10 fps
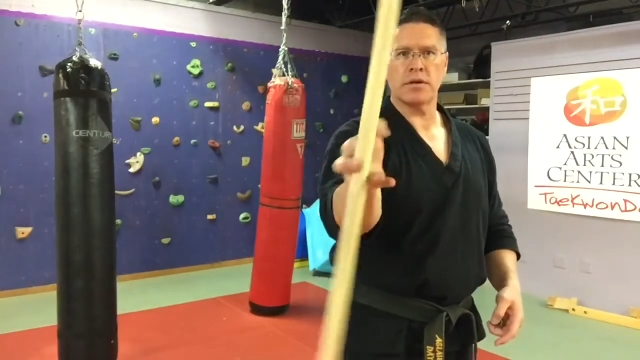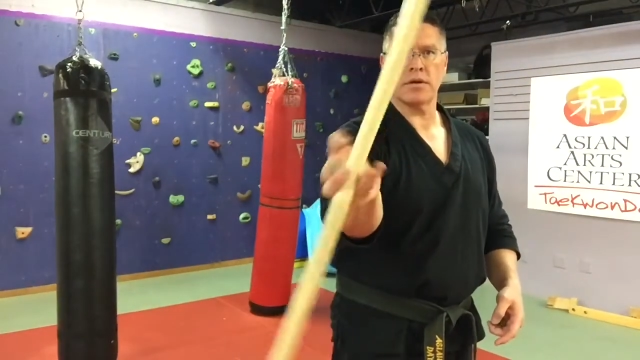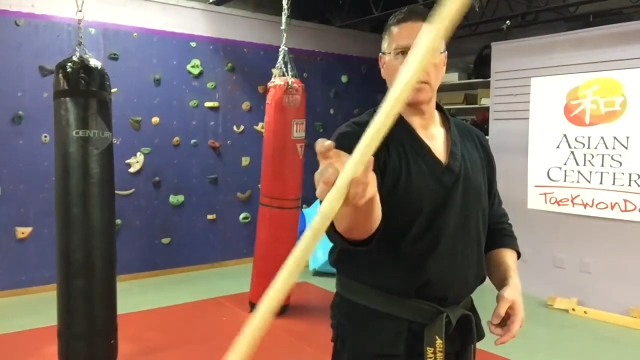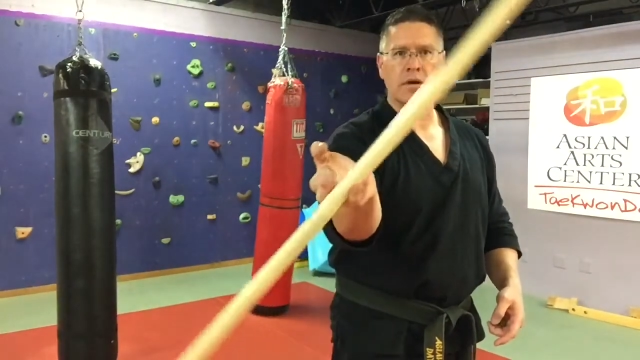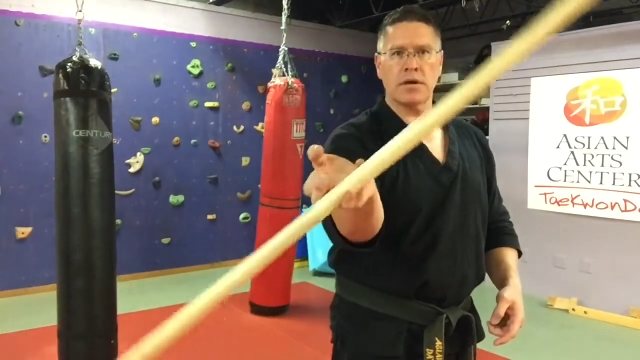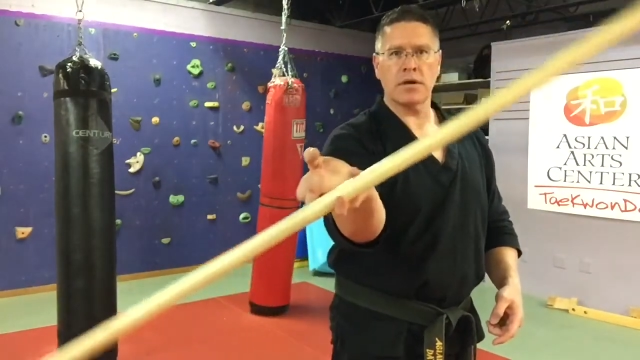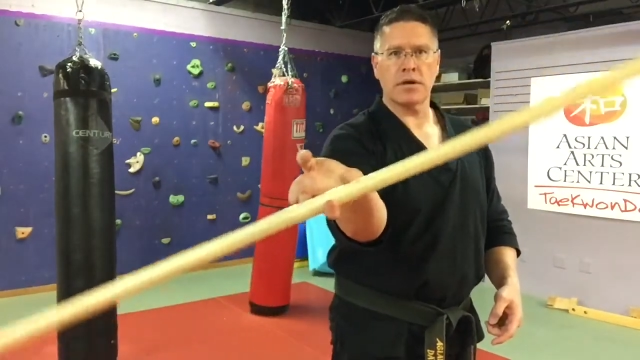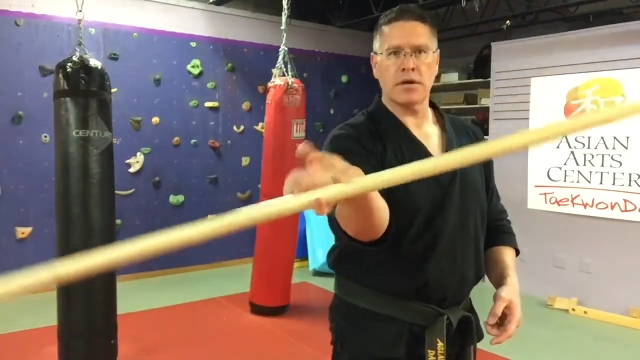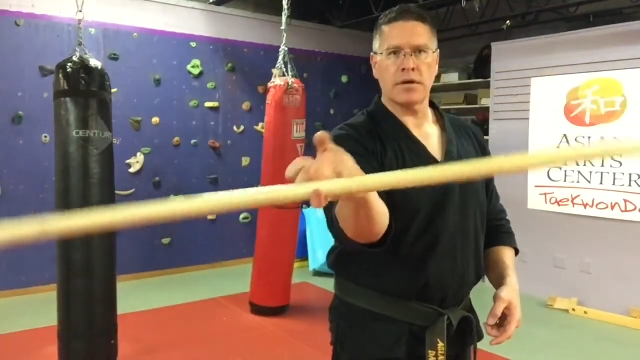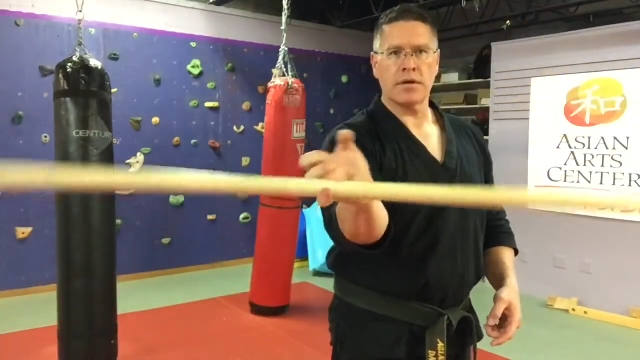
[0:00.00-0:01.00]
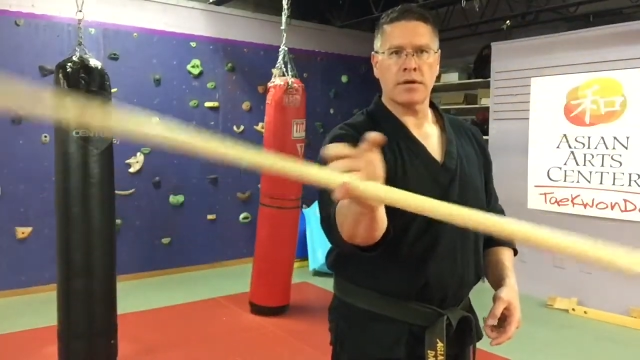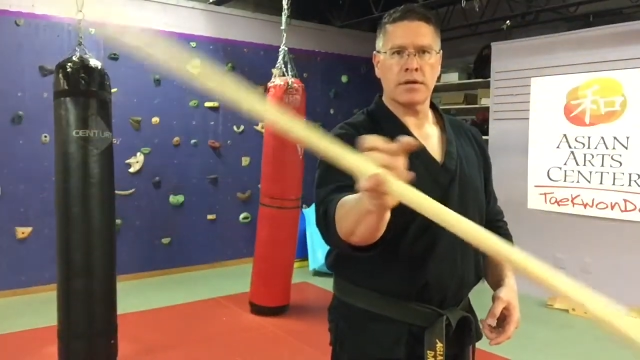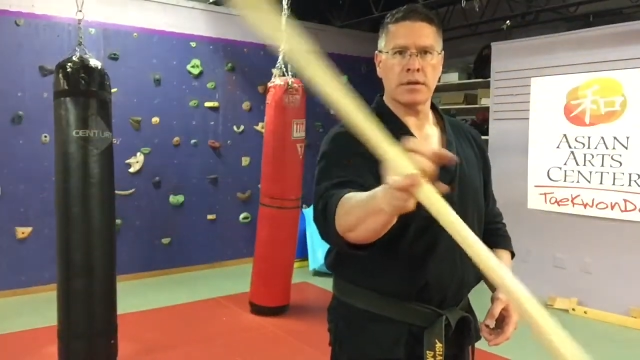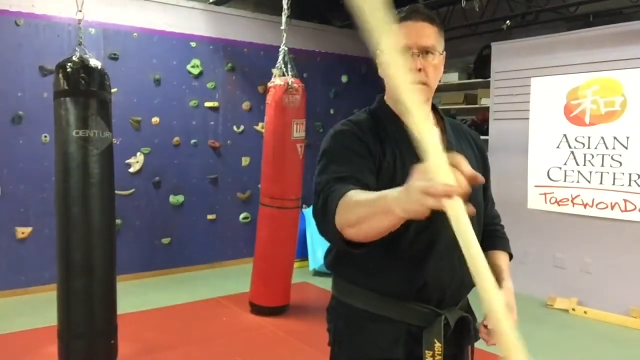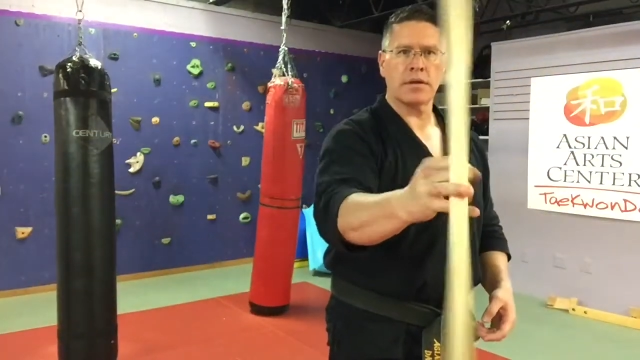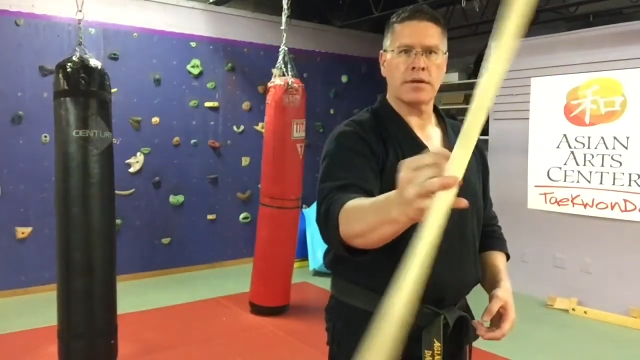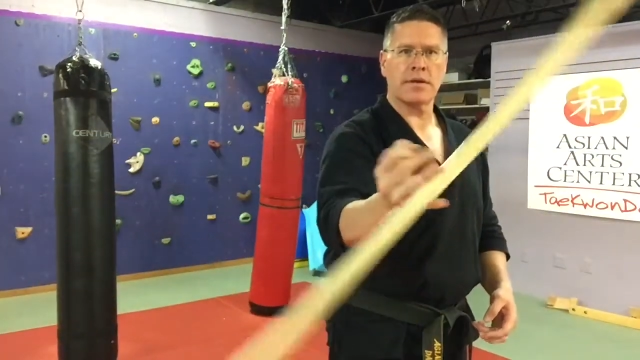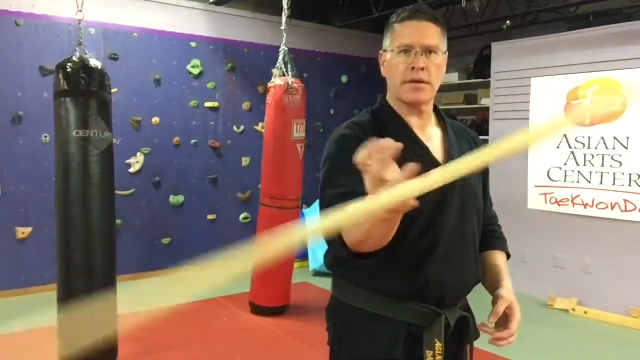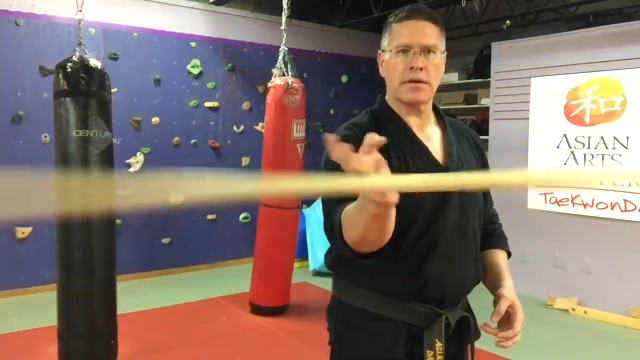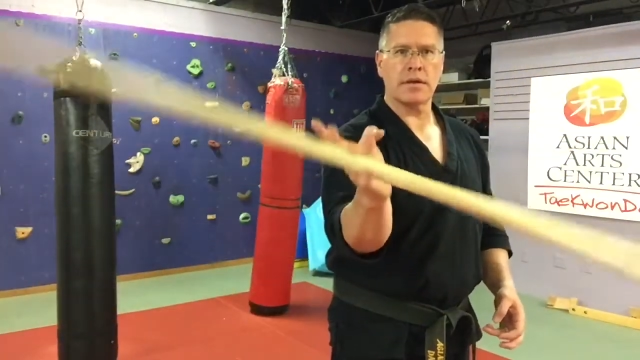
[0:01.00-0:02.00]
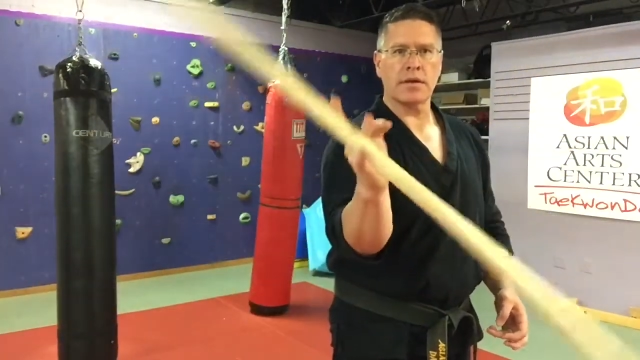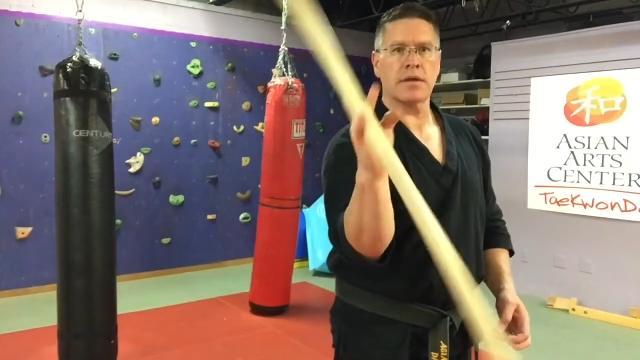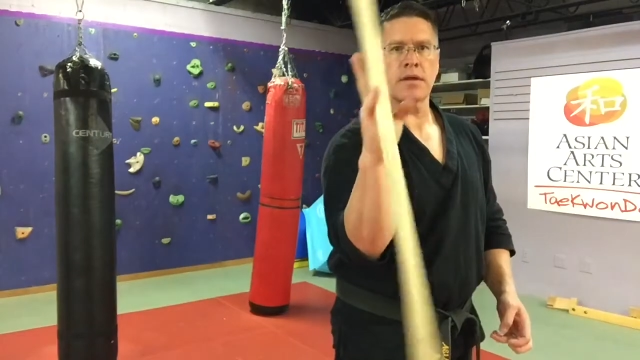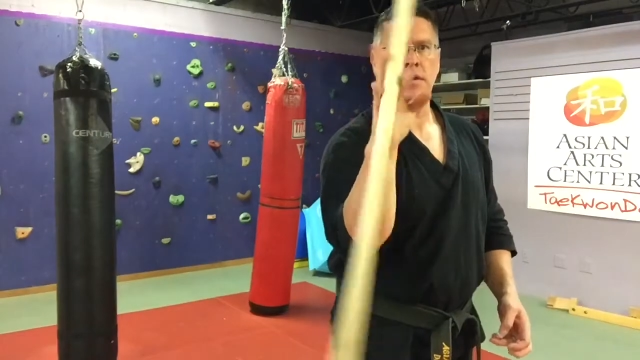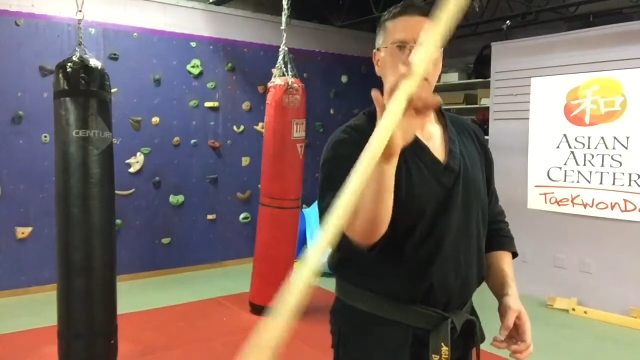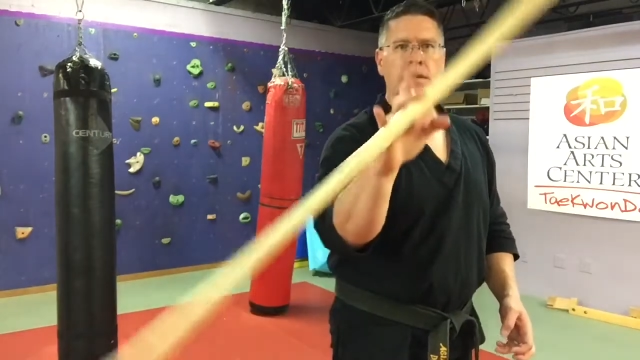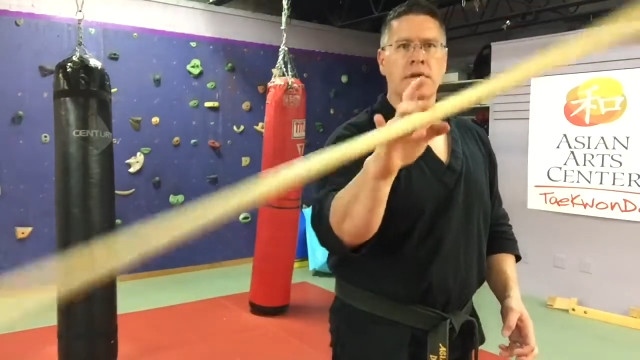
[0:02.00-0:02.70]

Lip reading: [no speech]